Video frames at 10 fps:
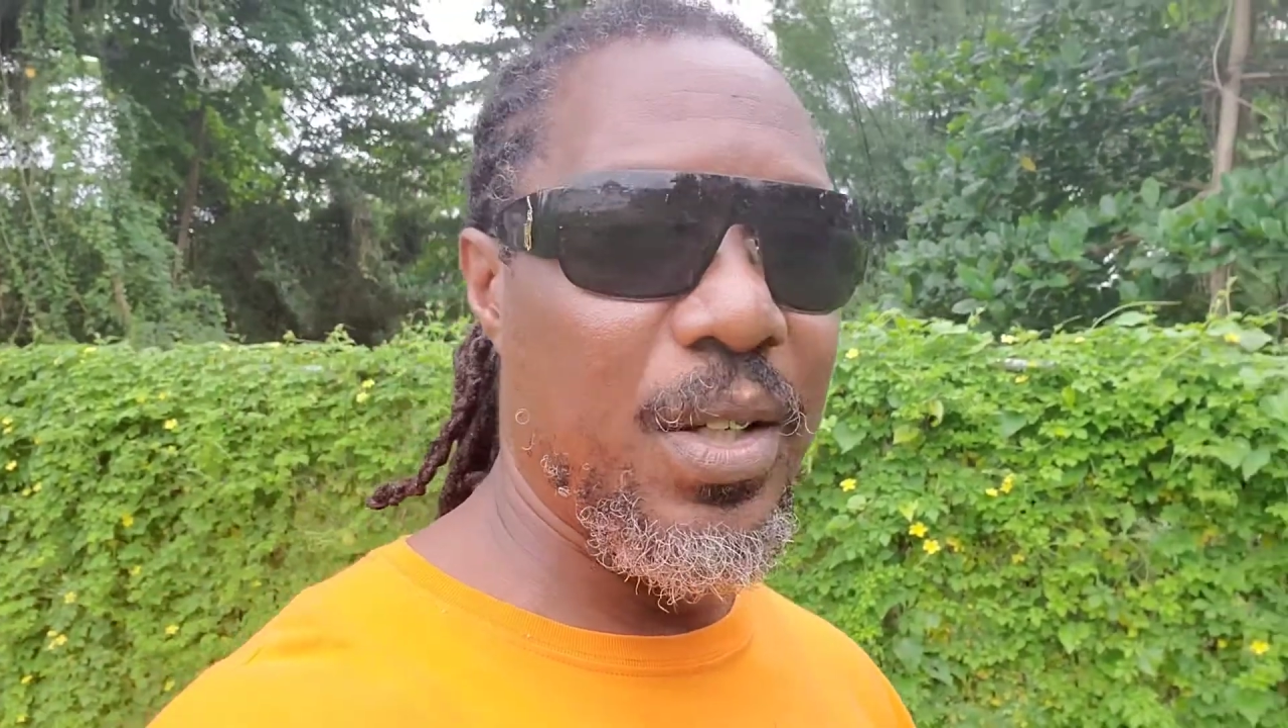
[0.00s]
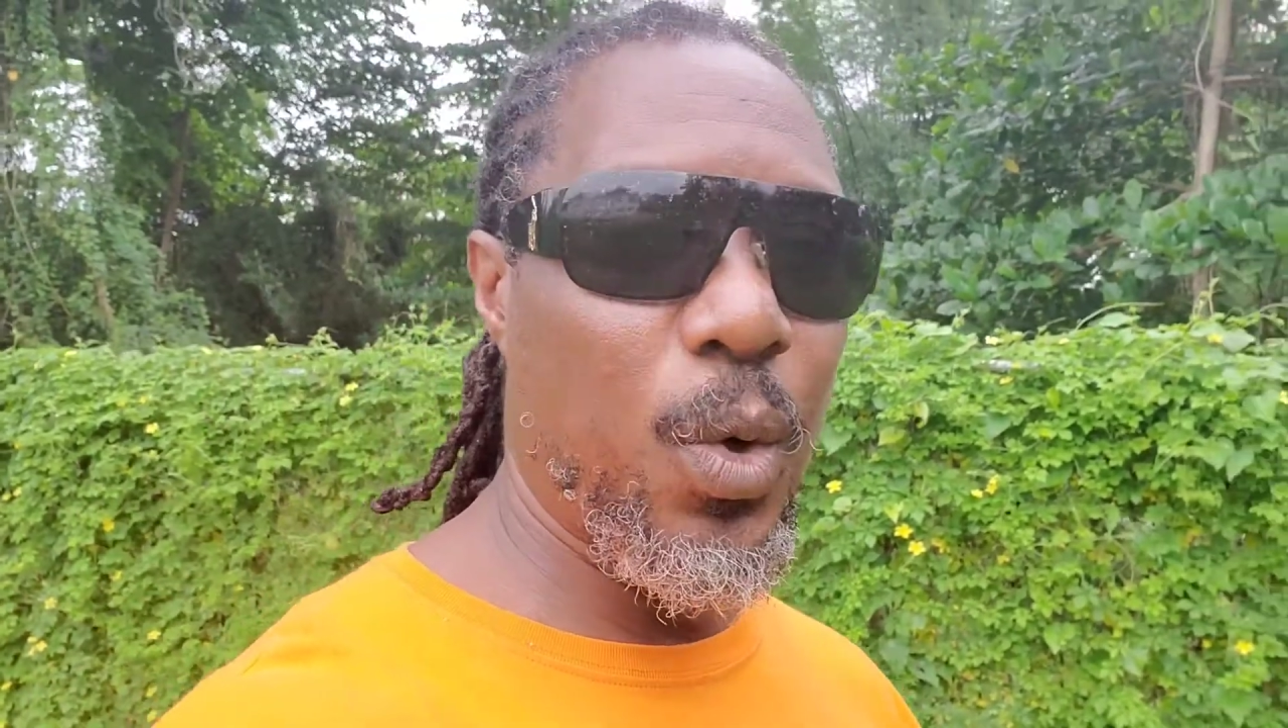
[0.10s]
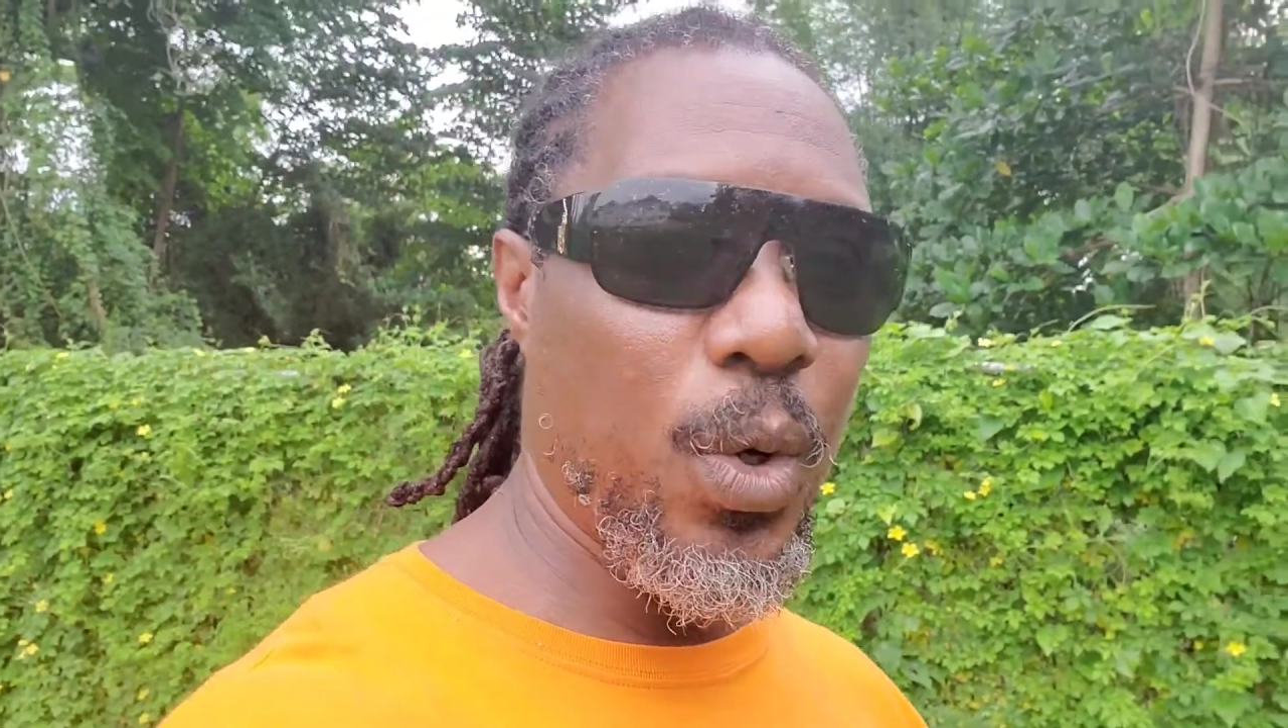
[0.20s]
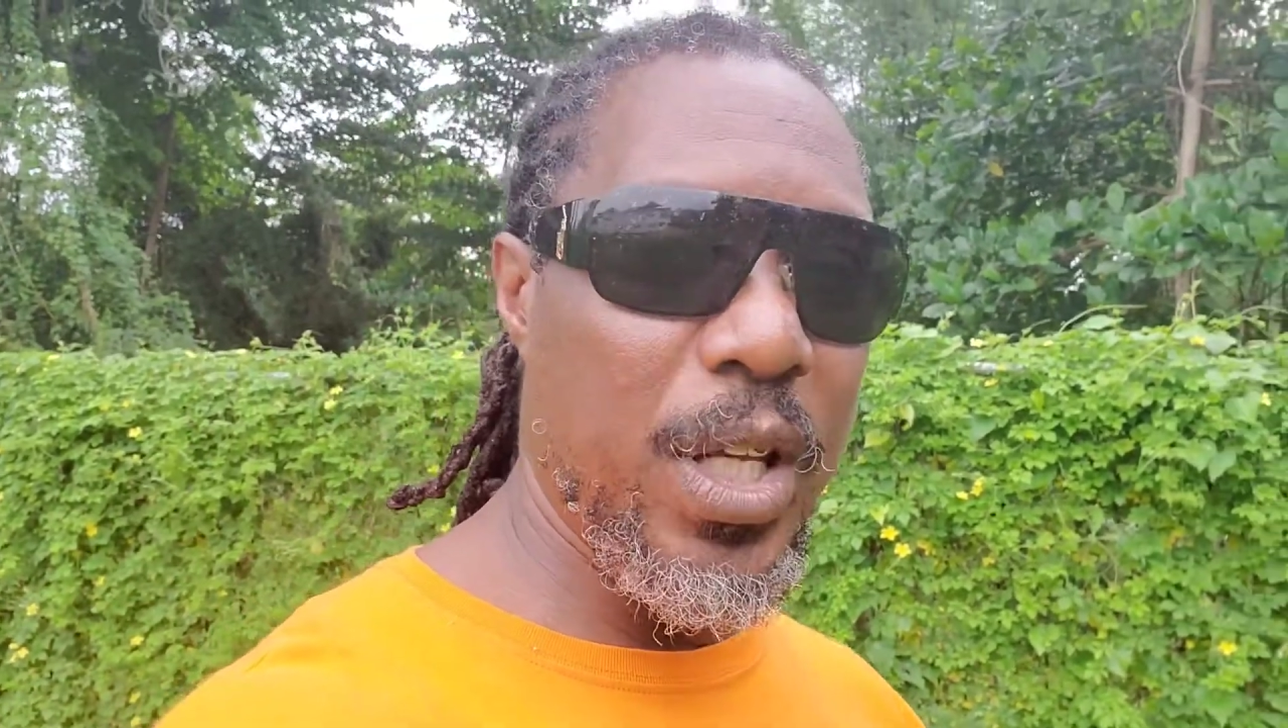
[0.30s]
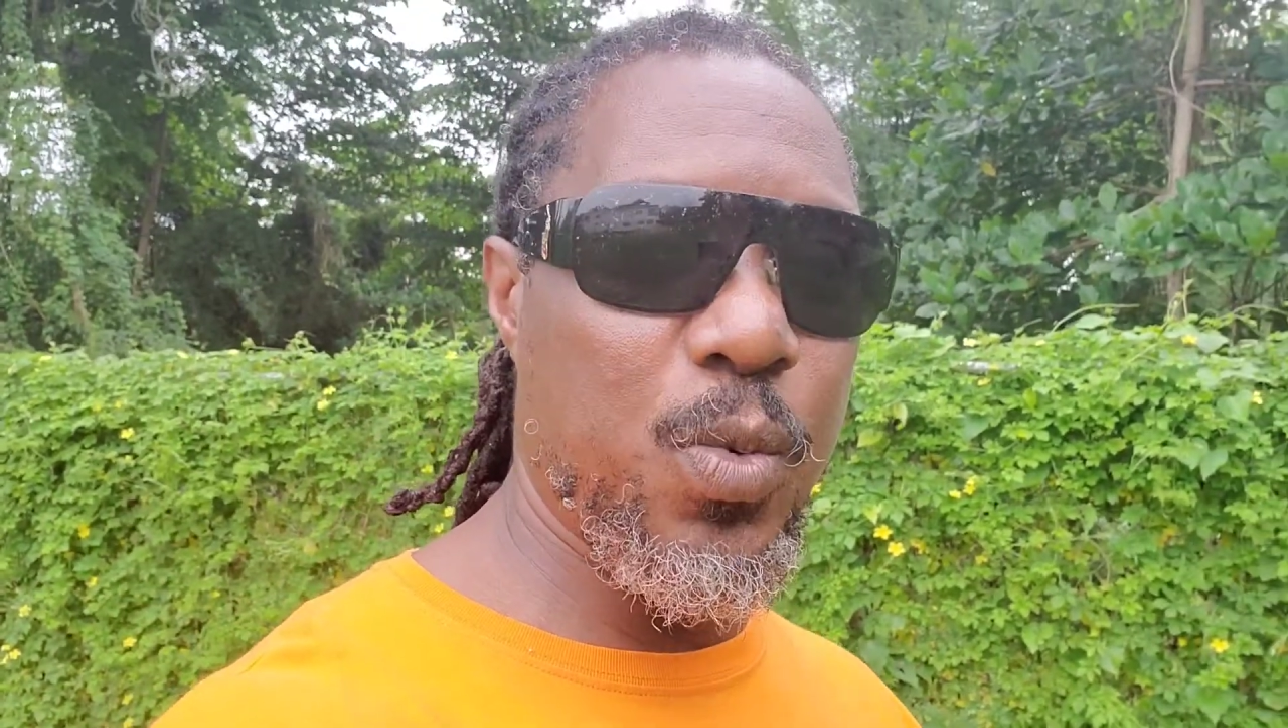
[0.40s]

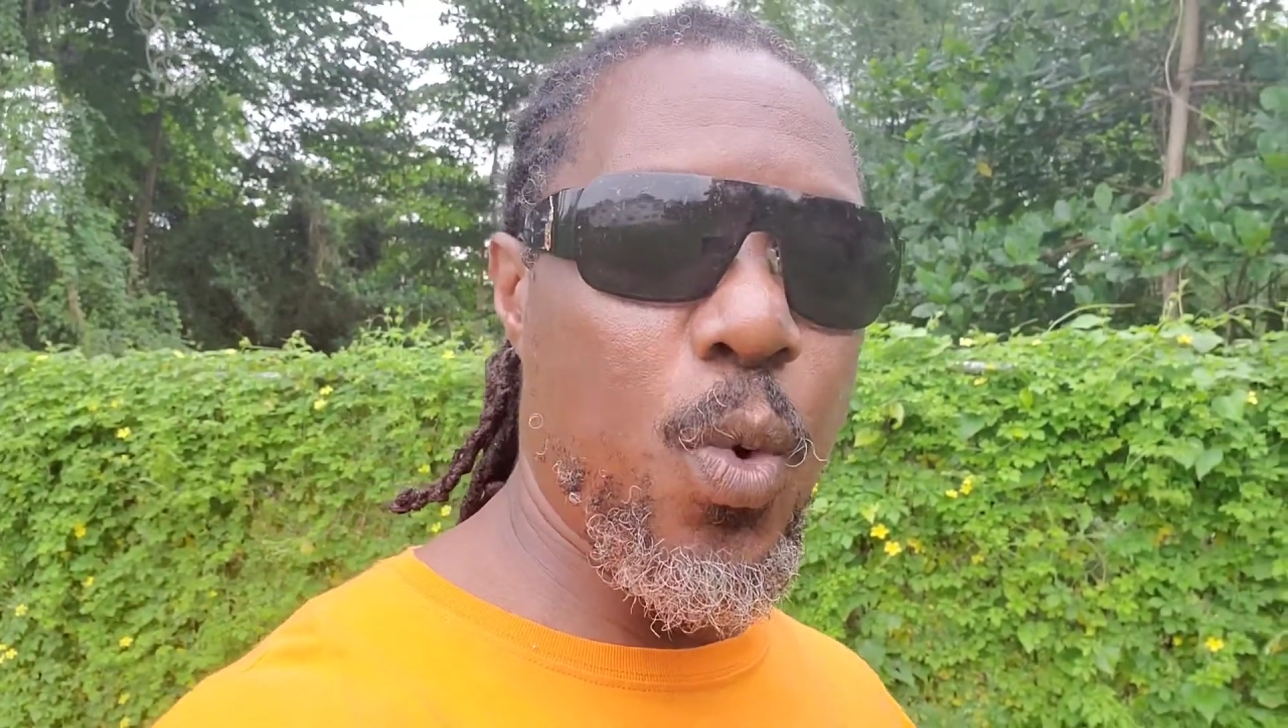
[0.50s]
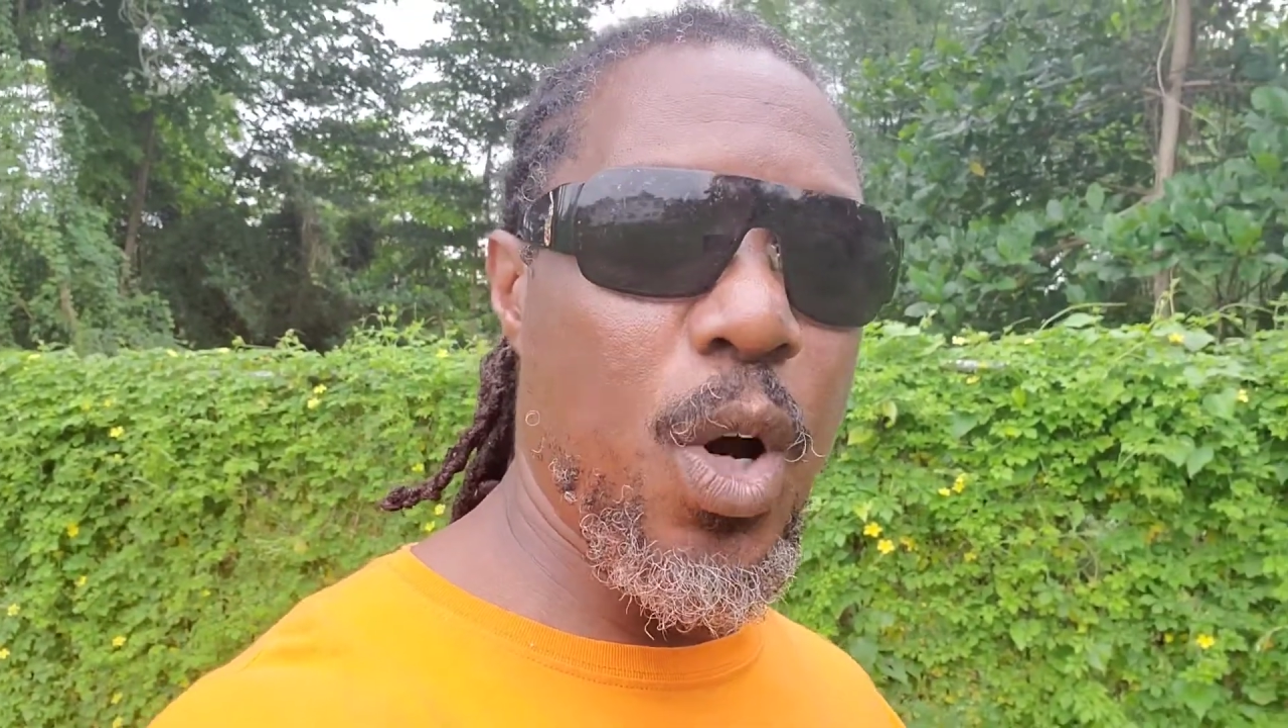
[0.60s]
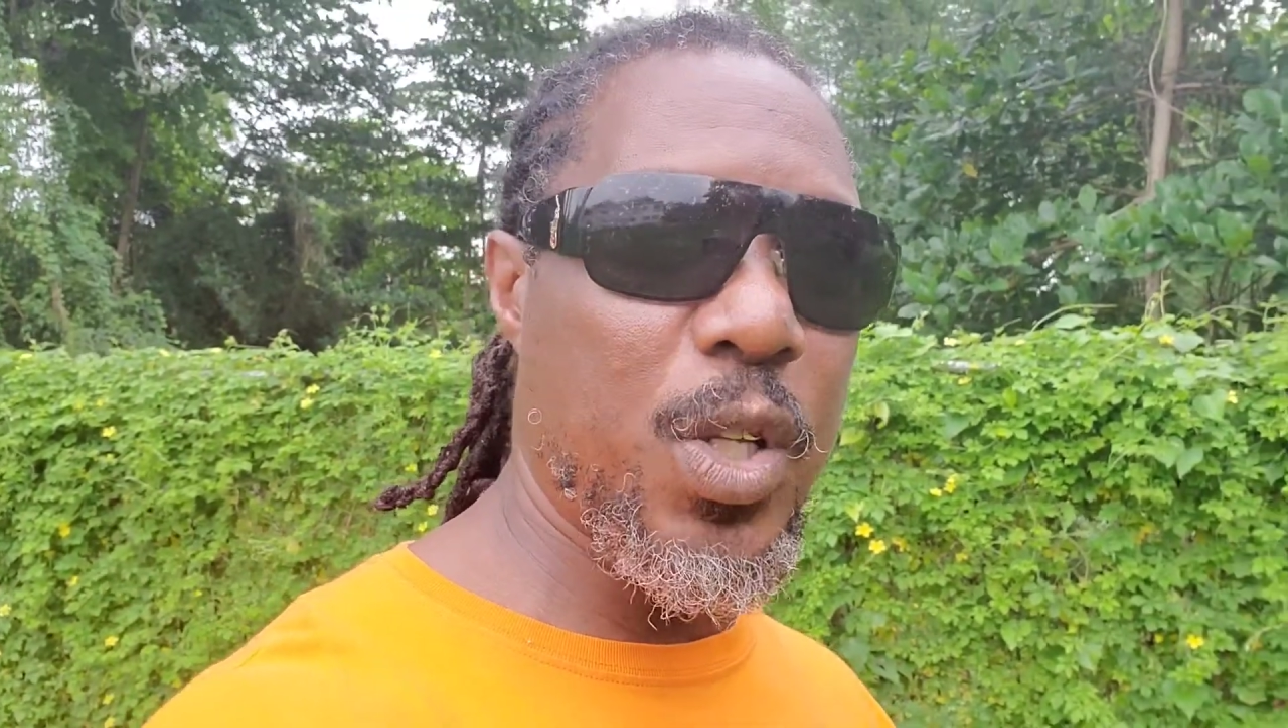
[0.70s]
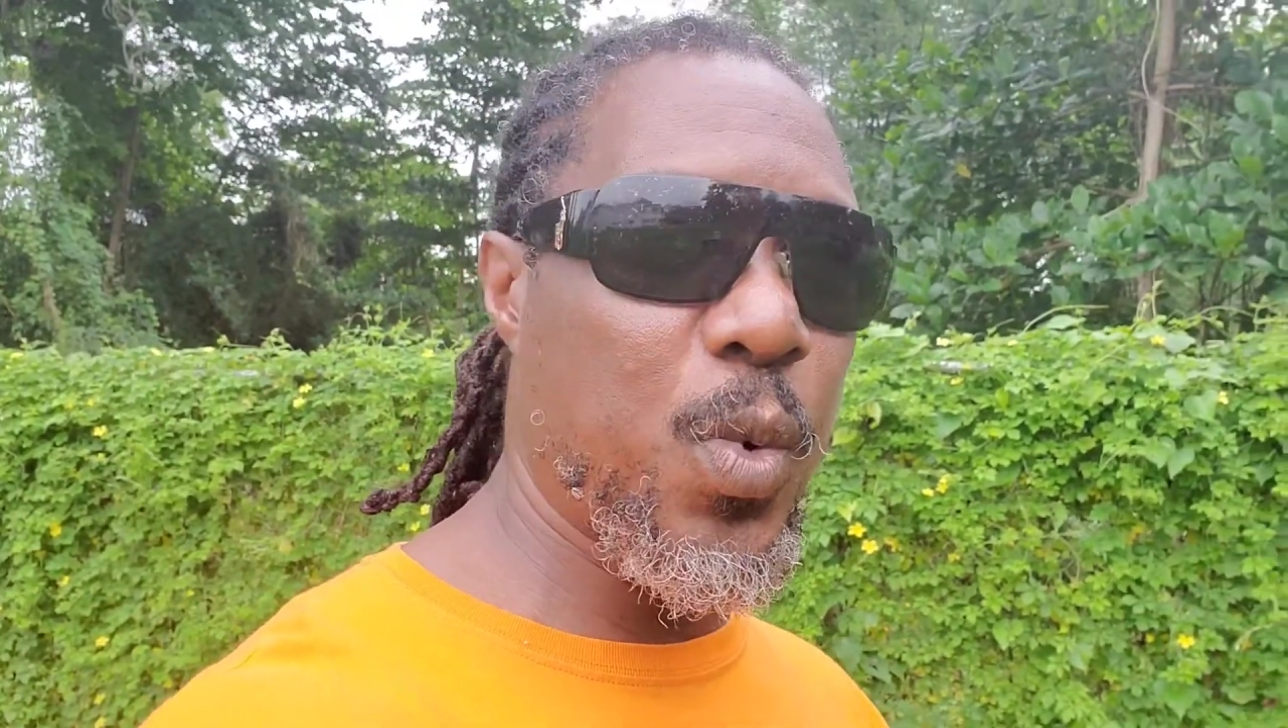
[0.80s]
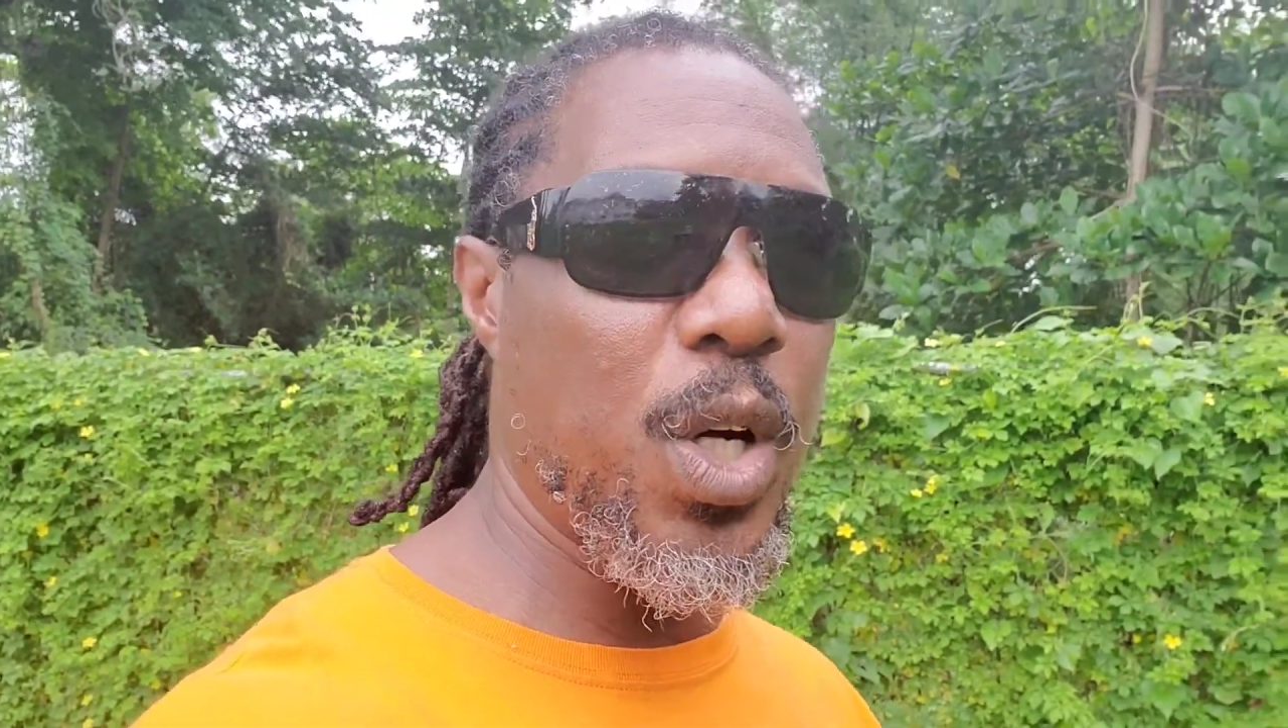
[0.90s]
with all these words